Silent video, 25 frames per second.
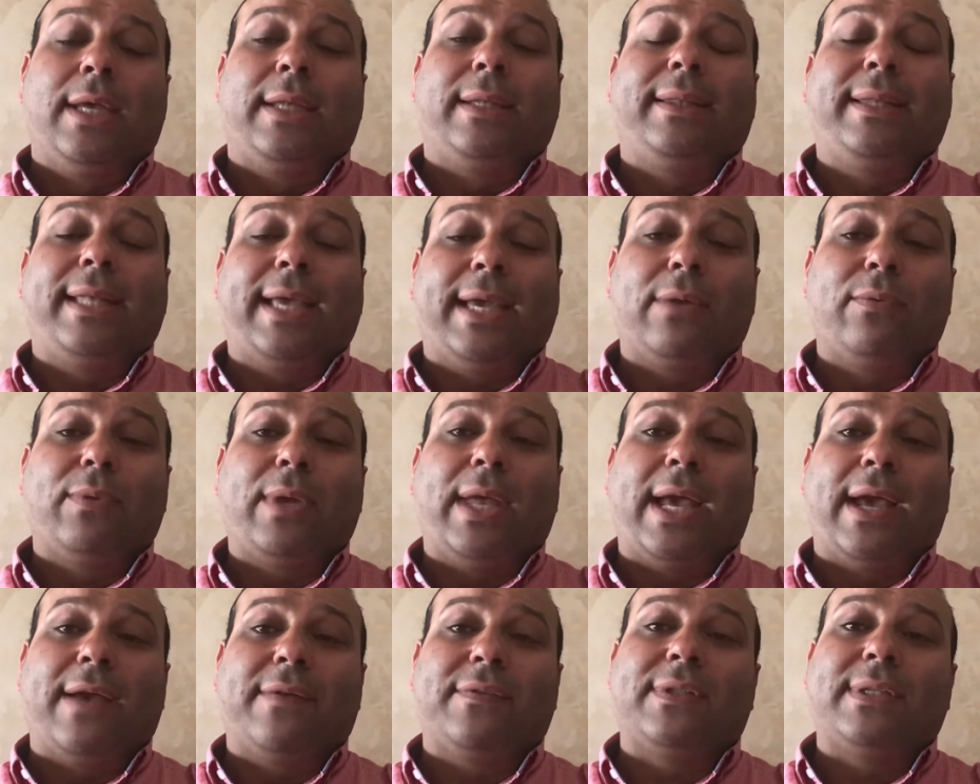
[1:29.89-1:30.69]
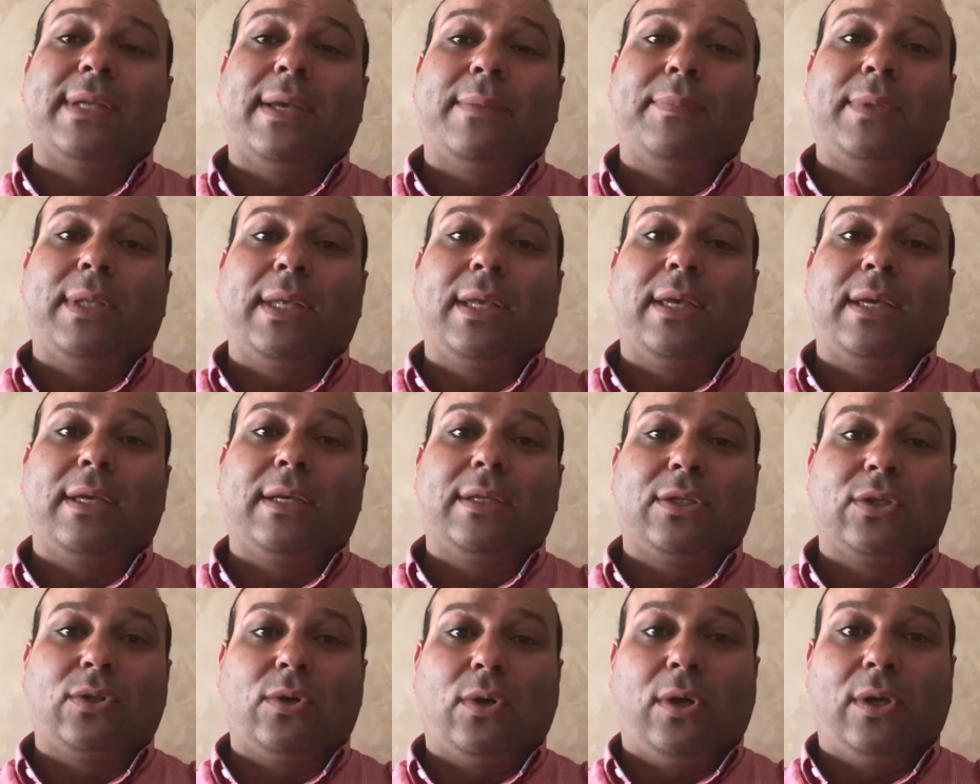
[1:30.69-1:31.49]
Then we have something
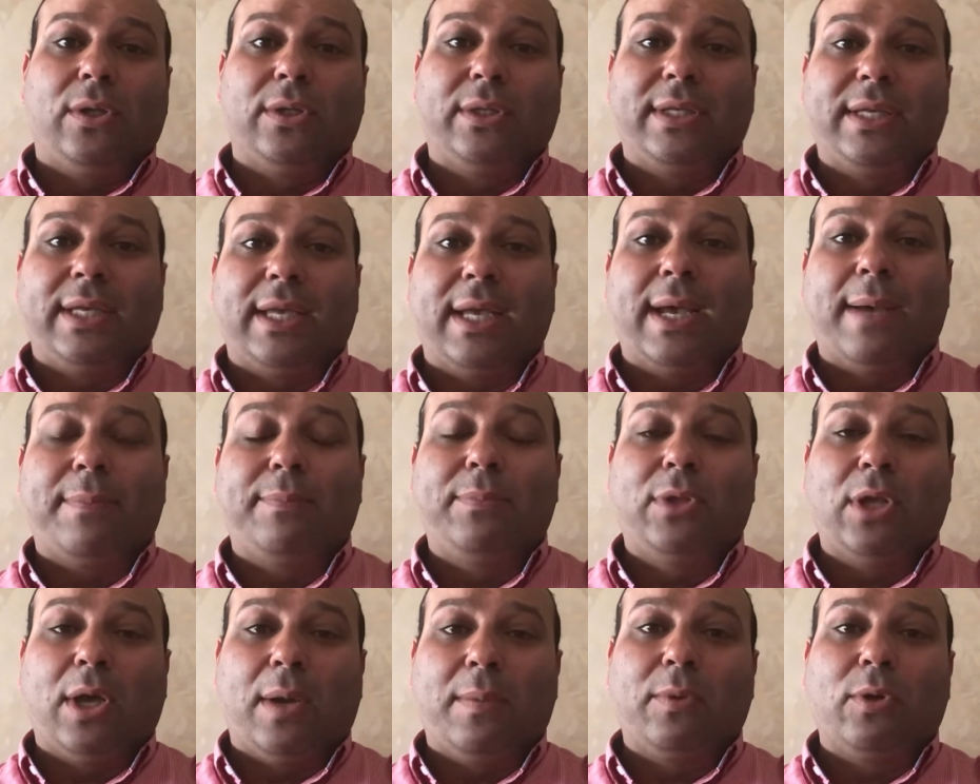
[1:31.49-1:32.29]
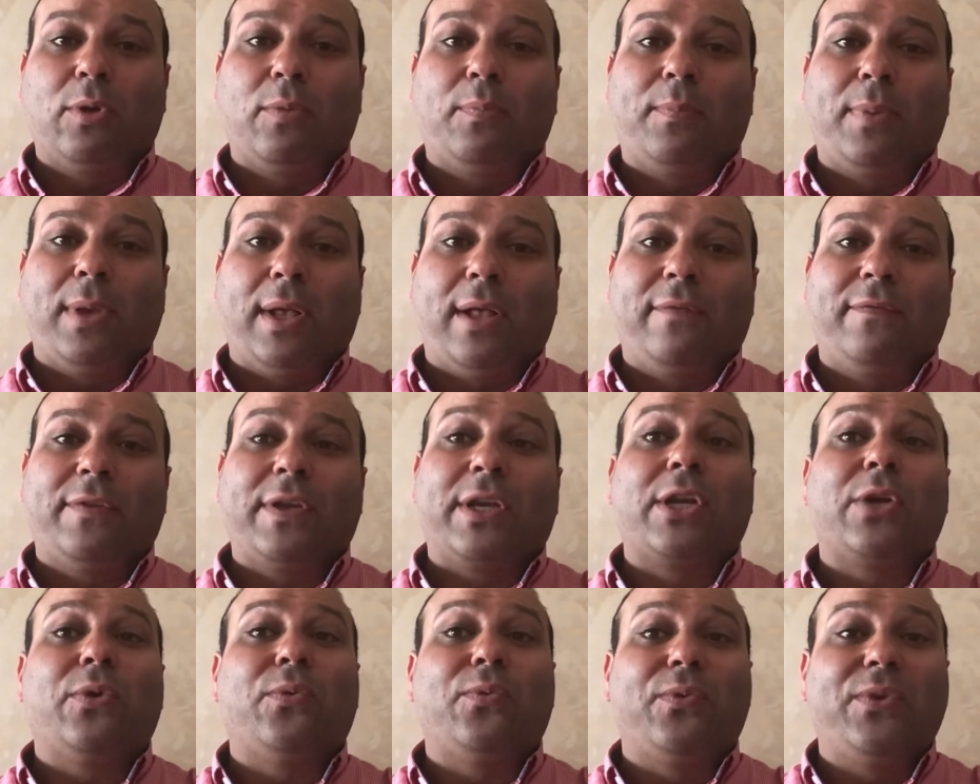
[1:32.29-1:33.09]
is called the
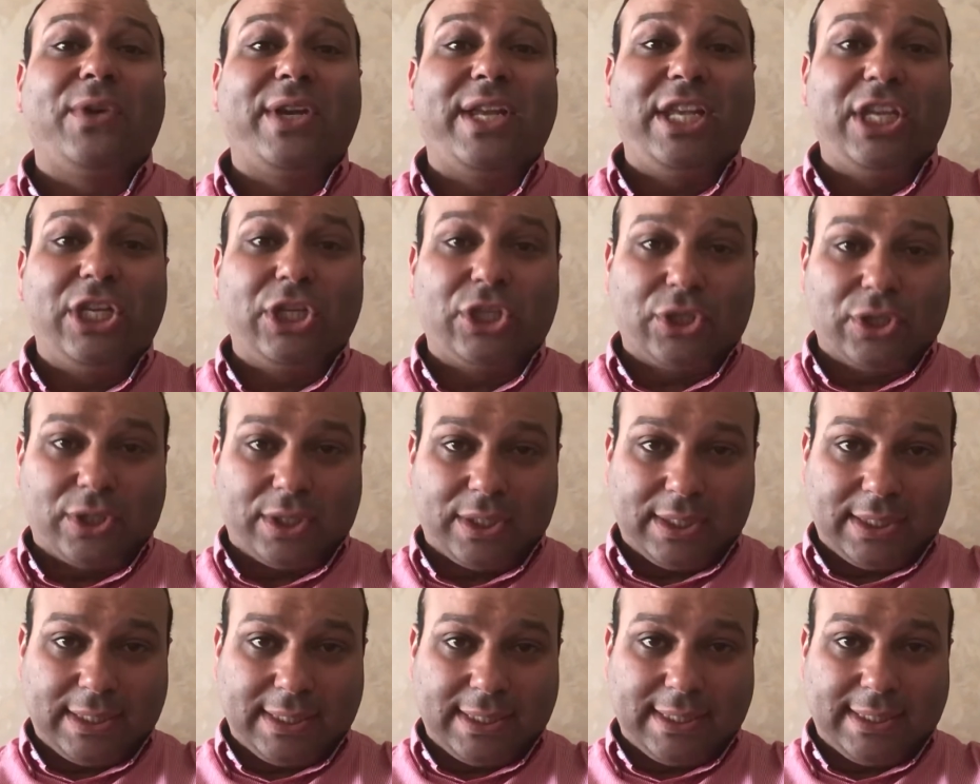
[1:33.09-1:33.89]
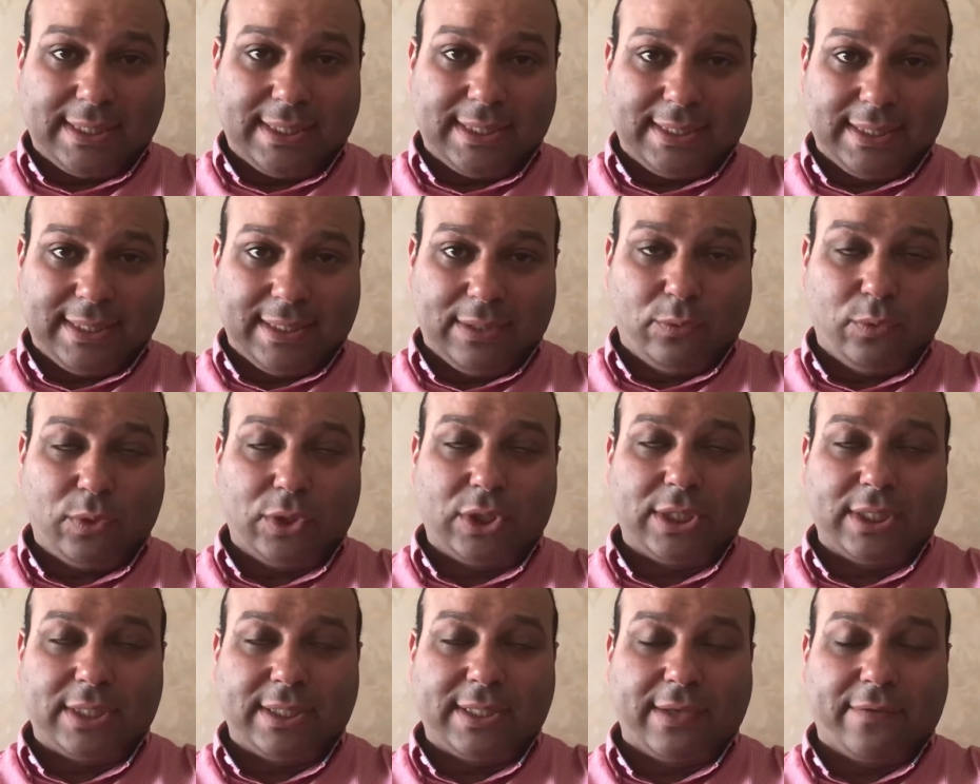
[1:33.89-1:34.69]
abdominopelvic regions,
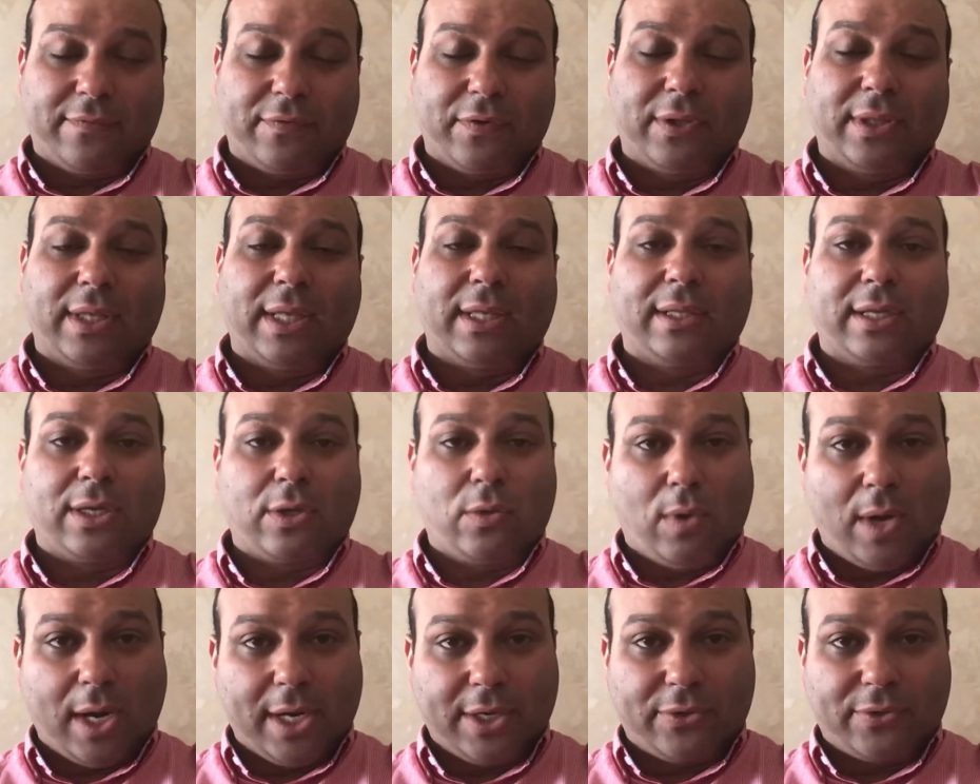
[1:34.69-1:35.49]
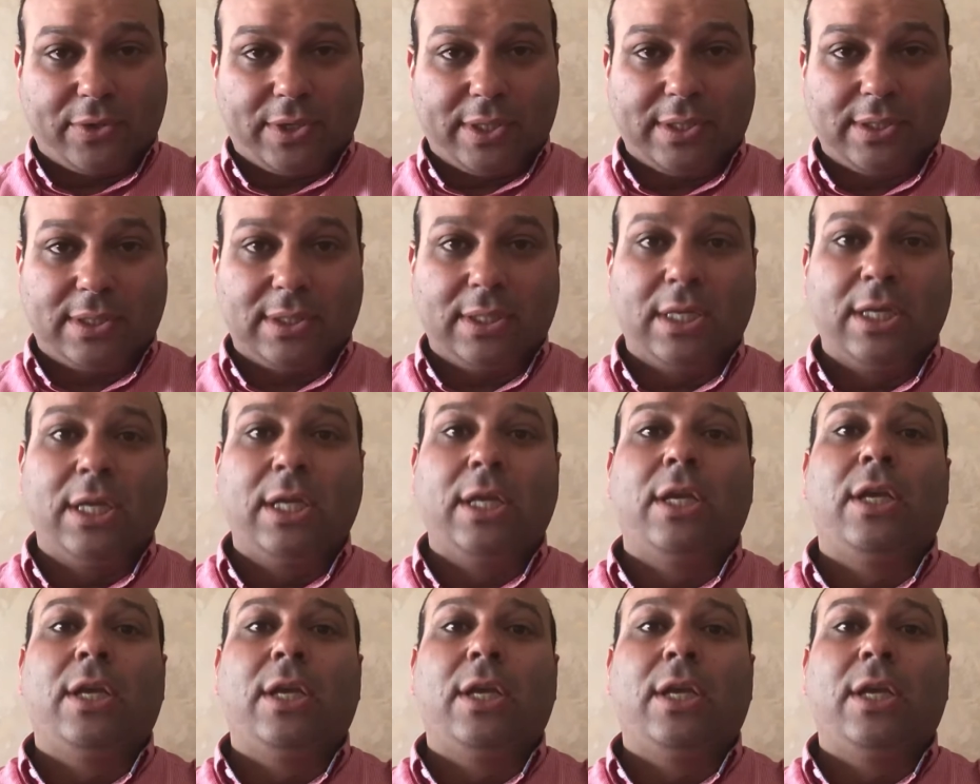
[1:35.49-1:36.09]
which is different than the quadrants.